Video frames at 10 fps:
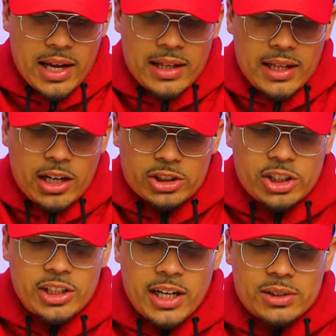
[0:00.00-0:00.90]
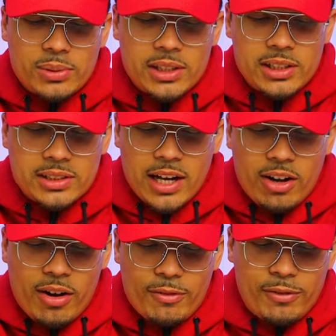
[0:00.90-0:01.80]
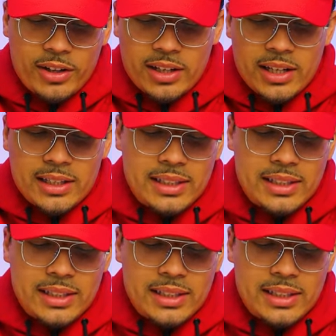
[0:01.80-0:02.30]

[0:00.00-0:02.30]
and then I'll show you guys what it looks like on foot.